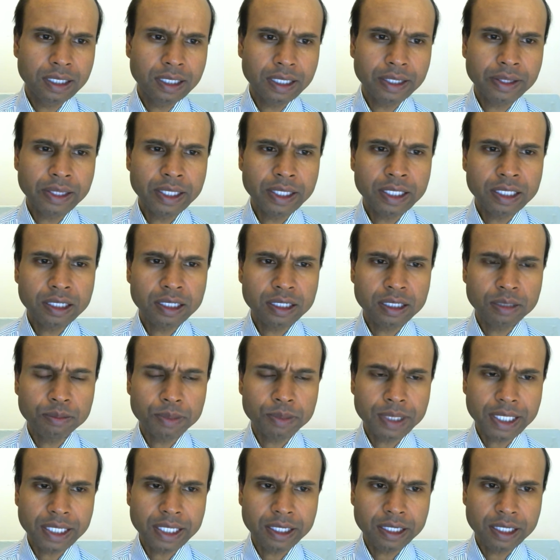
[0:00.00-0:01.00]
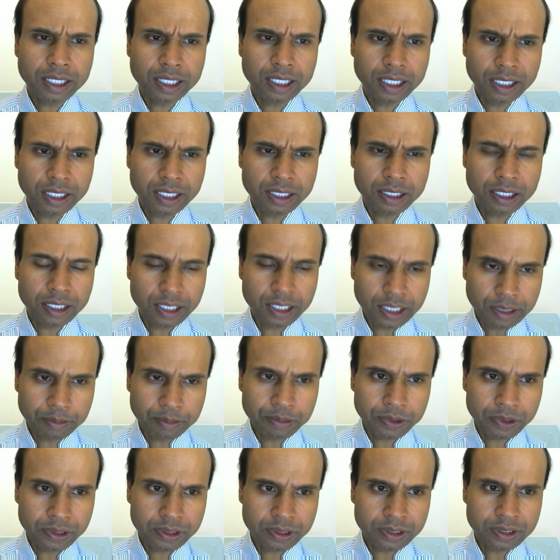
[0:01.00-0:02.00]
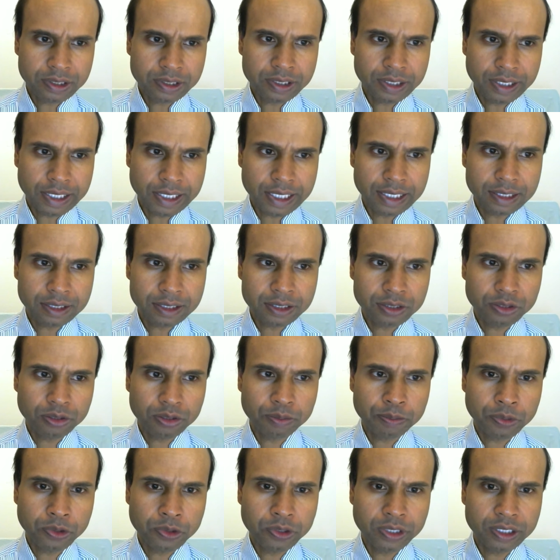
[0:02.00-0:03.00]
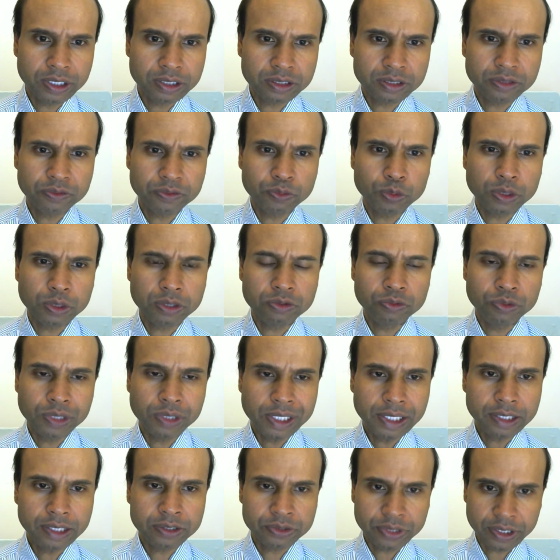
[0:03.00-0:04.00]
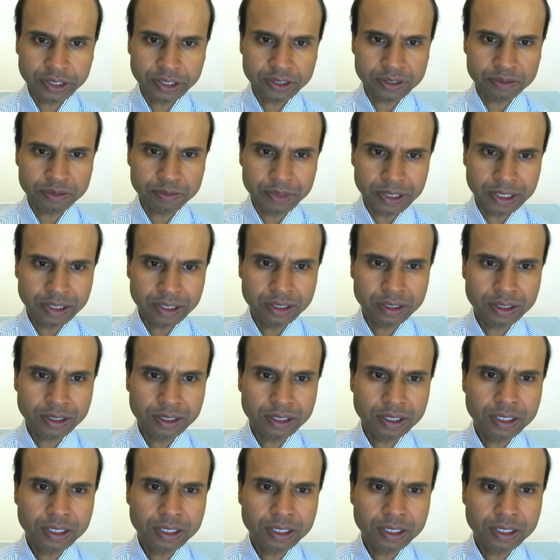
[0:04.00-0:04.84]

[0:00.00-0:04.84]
I think I'm unable to get to a point of what really triggers me.